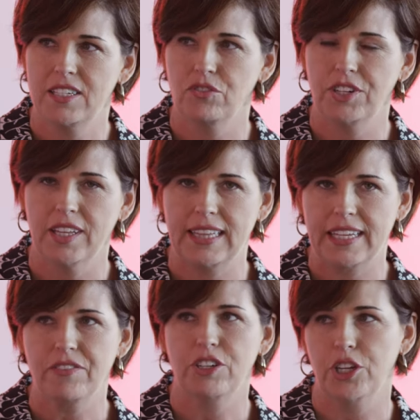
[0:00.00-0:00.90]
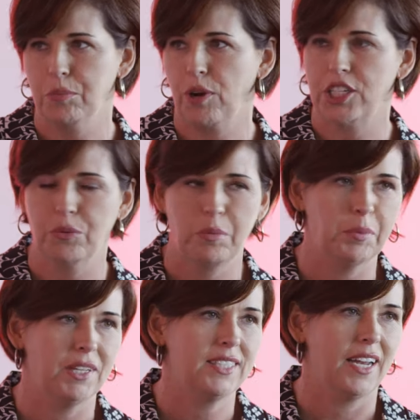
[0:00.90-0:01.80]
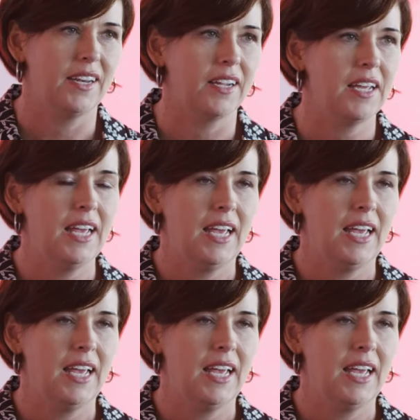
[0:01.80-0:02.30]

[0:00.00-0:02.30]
to really leave a good impression with people attending.